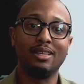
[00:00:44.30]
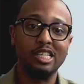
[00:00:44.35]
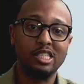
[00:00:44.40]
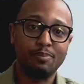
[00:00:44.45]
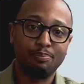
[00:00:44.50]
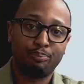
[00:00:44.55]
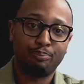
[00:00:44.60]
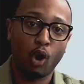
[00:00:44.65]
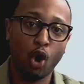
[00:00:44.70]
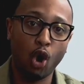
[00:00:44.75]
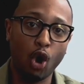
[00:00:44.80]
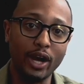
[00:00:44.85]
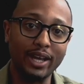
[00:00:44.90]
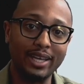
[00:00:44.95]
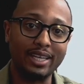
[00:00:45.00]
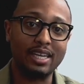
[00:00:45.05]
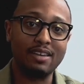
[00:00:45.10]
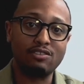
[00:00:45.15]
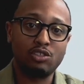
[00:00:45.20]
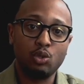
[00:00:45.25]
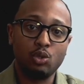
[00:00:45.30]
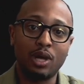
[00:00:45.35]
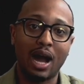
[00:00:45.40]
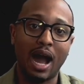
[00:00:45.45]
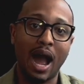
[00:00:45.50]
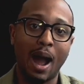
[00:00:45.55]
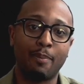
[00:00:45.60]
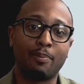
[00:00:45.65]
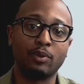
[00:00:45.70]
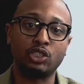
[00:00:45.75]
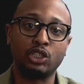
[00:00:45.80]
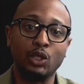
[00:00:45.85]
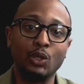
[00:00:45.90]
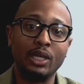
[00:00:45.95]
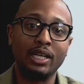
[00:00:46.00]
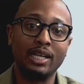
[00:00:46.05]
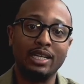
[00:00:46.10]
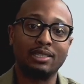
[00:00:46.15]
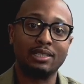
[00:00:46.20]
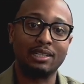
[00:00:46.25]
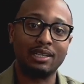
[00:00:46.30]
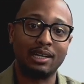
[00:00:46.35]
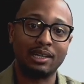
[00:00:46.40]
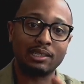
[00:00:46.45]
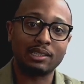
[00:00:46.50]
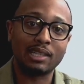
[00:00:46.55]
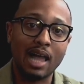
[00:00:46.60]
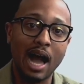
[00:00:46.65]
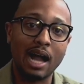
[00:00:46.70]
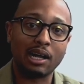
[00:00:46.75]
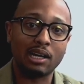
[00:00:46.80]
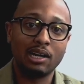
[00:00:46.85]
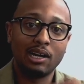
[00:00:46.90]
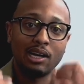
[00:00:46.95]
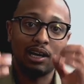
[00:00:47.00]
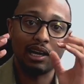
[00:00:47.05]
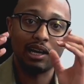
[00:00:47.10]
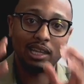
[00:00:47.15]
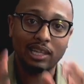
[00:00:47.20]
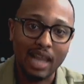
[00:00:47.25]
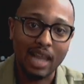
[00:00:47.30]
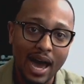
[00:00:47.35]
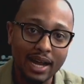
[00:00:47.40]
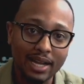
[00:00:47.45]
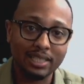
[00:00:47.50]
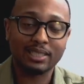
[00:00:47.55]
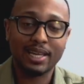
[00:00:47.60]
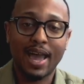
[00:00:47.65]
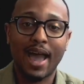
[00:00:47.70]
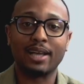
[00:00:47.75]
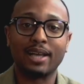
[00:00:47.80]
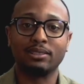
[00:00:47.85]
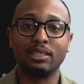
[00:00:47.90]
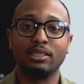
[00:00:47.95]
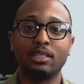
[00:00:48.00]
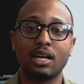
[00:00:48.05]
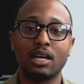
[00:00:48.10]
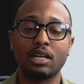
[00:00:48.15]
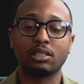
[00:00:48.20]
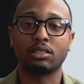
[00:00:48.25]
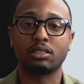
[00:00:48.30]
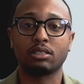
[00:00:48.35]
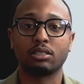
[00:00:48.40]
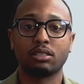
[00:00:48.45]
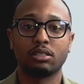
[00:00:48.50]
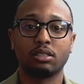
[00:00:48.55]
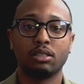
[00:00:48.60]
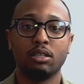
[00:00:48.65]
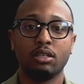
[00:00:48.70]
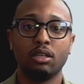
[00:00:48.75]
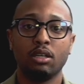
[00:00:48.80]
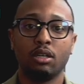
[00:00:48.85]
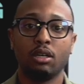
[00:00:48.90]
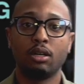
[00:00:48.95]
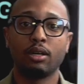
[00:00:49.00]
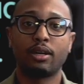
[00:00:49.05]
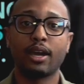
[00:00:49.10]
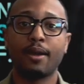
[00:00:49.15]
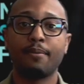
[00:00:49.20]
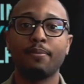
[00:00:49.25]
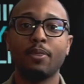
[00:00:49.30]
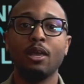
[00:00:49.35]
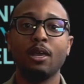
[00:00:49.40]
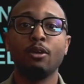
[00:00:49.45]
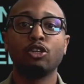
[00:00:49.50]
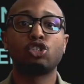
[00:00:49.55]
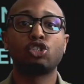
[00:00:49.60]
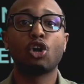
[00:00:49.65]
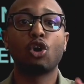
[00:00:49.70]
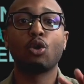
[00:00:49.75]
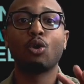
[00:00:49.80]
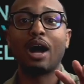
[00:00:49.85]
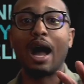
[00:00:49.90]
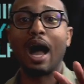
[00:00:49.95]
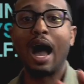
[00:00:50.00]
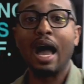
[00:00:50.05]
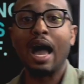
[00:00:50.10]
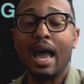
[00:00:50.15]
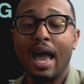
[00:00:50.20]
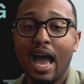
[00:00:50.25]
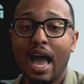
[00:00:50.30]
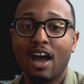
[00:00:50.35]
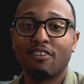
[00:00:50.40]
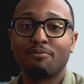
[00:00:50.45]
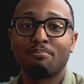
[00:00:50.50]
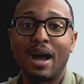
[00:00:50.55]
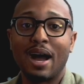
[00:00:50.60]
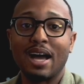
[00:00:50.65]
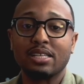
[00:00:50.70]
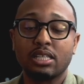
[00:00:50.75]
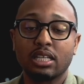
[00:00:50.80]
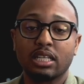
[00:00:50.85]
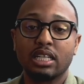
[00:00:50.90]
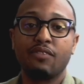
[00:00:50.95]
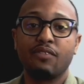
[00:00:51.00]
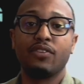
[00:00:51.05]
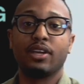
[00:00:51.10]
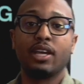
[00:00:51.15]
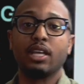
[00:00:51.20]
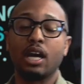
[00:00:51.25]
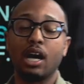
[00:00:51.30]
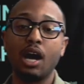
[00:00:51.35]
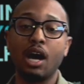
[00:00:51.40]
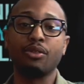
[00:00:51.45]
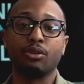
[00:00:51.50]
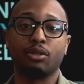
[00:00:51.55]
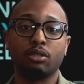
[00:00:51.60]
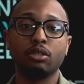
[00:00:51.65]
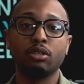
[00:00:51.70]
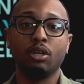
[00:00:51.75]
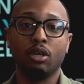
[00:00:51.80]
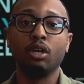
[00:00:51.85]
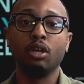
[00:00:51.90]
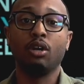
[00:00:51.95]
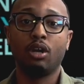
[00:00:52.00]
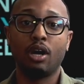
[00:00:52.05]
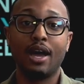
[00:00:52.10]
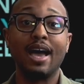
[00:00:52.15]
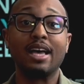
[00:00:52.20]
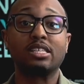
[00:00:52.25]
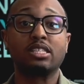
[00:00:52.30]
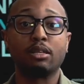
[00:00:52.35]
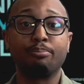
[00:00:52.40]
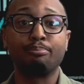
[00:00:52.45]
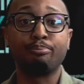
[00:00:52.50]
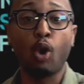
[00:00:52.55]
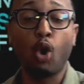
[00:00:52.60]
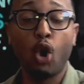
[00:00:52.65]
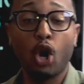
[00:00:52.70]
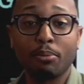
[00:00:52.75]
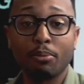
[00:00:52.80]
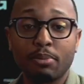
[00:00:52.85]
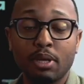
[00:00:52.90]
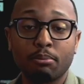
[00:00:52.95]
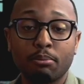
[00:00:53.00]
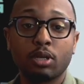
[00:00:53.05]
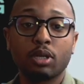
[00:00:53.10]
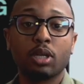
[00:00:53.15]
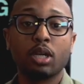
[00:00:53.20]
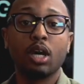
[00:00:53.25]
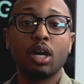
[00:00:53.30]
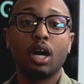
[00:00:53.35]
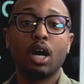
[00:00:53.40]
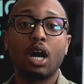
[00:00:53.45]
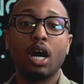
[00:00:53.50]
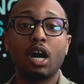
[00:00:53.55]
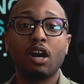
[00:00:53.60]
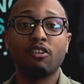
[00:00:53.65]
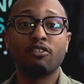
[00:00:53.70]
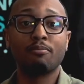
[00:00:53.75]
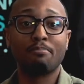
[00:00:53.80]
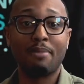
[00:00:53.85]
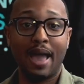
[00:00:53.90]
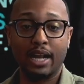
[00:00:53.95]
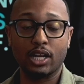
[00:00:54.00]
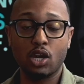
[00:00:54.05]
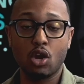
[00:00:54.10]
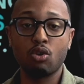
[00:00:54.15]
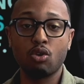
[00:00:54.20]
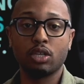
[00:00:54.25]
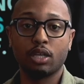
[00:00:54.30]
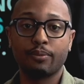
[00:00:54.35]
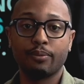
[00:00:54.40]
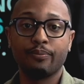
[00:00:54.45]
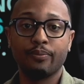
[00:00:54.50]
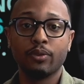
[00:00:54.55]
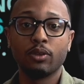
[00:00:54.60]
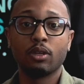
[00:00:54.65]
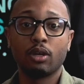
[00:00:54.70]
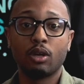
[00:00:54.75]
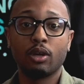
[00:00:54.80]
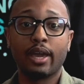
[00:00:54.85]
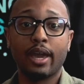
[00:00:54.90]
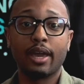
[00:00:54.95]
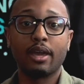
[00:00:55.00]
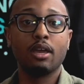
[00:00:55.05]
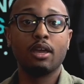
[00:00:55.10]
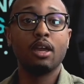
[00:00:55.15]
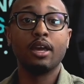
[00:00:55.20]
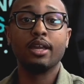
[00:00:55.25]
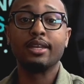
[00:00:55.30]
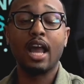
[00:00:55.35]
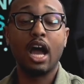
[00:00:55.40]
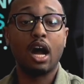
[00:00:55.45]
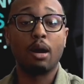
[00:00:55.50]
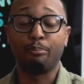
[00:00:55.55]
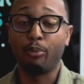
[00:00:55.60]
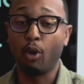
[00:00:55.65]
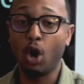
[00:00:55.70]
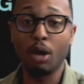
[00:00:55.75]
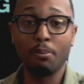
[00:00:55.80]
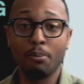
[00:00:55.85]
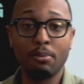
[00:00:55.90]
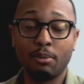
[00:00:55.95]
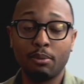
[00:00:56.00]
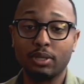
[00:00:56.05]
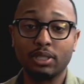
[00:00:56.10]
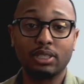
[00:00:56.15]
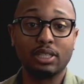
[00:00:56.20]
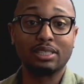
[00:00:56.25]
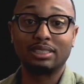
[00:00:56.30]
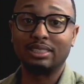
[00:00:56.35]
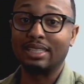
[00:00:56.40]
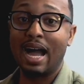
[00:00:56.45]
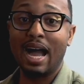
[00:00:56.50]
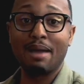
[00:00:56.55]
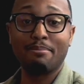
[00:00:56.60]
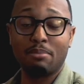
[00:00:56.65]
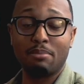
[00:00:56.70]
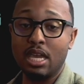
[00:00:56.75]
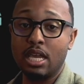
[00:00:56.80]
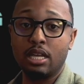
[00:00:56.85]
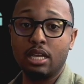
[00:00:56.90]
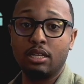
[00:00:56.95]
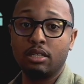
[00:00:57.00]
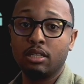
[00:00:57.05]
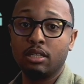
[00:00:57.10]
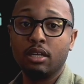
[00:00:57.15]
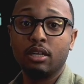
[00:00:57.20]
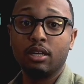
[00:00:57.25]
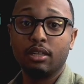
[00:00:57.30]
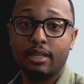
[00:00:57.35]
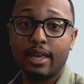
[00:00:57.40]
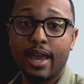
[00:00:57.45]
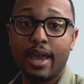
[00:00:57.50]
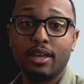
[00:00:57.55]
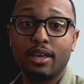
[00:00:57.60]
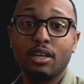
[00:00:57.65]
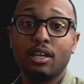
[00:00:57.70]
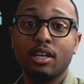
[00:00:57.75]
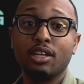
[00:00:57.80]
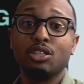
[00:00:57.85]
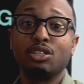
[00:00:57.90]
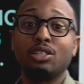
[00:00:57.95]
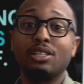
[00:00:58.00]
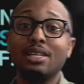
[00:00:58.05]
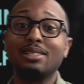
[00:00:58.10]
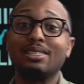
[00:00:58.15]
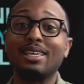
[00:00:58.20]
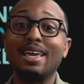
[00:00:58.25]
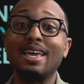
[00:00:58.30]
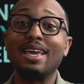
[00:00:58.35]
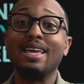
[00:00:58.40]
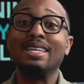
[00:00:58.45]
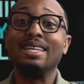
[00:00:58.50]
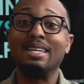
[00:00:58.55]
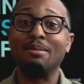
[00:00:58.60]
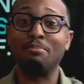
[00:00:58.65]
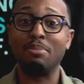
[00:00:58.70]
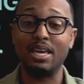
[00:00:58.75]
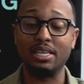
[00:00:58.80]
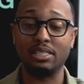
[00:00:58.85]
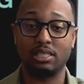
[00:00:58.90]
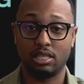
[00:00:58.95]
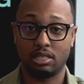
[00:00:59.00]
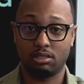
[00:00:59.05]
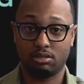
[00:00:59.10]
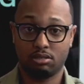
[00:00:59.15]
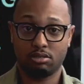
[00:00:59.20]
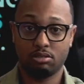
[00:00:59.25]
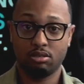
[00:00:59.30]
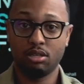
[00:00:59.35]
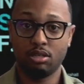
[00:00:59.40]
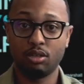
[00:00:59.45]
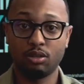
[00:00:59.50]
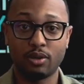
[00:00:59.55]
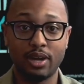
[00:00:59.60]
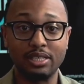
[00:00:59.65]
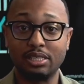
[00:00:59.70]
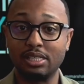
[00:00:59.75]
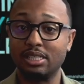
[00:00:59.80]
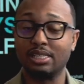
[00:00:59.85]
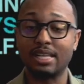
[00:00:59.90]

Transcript: this board gives you the opportunity to unlock a lot of tax deductions. Okay, so I have my significant other as a board member of Magnolia. Okay, now a board member does not mean that she's in the business, right?